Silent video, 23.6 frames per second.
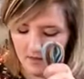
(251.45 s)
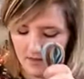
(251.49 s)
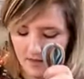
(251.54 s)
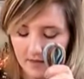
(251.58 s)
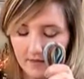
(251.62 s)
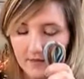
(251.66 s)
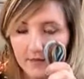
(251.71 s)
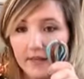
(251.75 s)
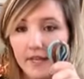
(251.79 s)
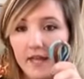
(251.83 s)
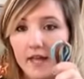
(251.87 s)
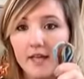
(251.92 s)
and
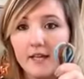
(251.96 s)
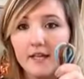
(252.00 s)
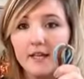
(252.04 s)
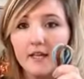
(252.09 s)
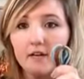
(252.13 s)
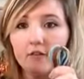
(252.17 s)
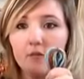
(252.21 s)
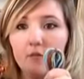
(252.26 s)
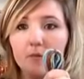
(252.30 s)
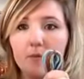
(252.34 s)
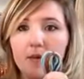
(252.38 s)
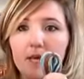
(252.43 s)
then get
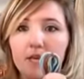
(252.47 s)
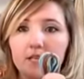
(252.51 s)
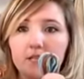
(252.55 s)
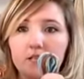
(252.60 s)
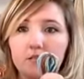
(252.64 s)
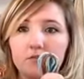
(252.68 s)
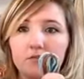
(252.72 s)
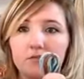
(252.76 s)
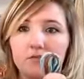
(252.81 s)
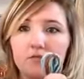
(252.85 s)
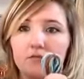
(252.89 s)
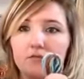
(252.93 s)
another piece
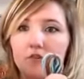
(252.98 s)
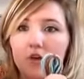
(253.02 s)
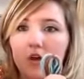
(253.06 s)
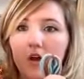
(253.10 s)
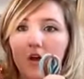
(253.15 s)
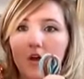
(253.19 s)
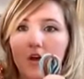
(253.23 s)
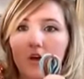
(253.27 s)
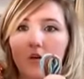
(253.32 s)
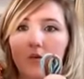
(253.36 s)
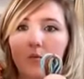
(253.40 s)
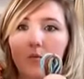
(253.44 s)

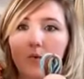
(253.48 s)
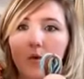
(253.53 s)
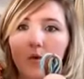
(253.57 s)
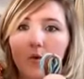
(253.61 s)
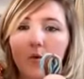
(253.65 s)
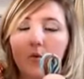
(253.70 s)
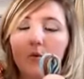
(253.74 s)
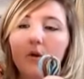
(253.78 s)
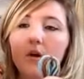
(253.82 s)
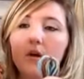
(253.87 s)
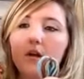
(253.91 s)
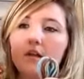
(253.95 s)
of
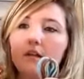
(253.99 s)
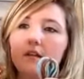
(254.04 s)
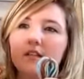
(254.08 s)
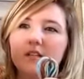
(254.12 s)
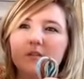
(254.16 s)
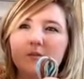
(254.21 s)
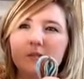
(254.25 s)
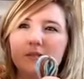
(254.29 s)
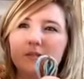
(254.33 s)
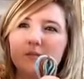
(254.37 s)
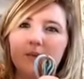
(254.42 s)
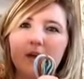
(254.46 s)
wool. This
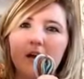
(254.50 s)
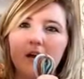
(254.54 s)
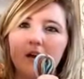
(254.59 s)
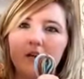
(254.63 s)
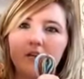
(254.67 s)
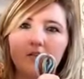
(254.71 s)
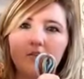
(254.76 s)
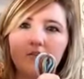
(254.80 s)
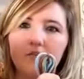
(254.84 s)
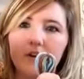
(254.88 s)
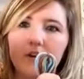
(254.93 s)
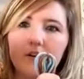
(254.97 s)
one's about
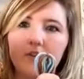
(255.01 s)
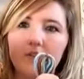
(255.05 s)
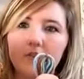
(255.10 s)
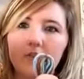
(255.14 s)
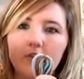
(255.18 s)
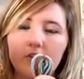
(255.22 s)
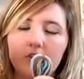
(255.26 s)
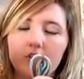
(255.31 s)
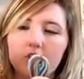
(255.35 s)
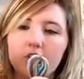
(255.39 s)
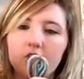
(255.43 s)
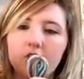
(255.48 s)
3-4
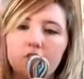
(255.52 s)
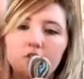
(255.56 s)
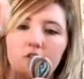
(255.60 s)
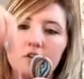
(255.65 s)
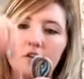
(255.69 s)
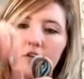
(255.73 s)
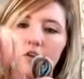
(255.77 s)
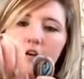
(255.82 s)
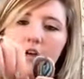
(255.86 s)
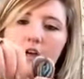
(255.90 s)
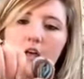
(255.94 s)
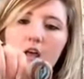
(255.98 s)
inches
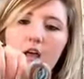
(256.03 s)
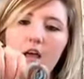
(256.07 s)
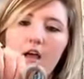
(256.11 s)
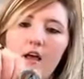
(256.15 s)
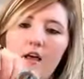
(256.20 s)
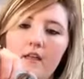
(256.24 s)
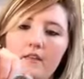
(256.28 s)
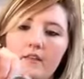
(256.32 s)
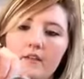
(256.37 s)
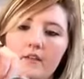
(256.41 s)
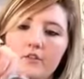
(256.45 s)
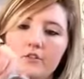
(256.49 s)
long,
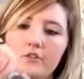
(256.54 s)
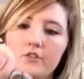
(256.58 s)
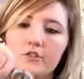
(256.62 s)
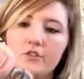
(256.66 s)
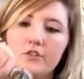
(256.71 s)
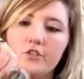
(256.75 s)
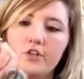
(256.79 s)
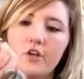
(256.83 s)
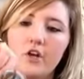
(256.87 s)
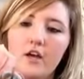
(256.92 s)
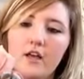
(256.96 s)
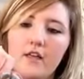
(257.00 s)
and then you just
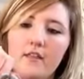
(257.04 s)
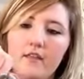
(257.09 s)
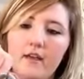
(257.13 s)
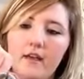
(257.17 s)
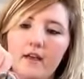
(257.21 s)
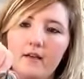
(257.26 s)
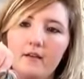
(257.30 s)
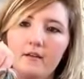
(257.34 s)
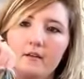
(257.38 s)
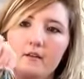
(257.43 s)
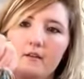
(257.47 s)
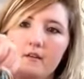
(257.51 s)
tie
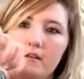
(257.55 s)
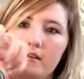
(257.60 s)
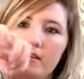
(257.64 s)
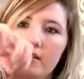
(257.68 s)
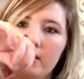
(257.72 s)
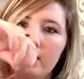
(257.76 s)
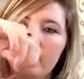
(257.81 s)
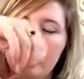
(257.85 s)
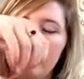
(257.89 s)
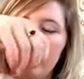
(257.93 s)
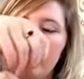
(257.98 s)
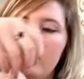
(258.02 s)

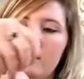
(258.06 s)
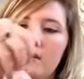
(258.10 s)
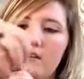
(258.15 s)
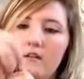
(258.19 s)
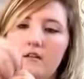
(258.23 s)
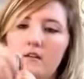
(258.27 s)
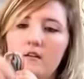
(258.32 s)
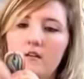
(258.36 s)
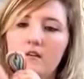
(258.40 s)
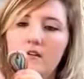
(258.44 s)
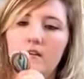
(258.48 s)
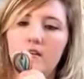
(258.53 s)

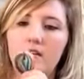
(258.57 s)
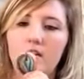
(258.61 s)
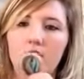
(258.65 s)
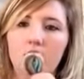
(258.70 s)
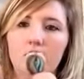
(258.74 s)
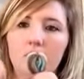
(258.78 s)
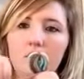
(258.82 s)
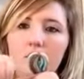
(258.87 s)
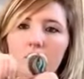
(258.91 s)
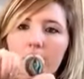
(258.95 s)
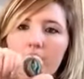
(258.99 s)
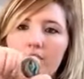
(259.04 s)

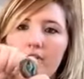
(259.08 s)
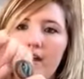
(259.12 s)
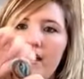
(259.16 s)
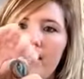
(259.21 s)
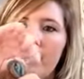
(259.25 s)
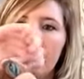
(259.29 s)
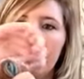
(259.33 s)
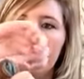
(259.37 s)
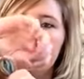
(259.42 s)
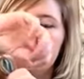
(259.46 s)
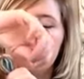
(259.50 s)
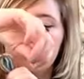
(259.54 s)
that
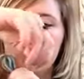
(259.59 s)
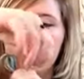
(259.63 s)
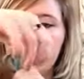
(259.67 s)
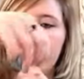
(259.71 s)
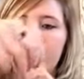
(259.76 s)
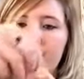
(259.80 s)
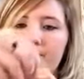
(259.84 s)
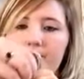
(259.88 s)
around the top.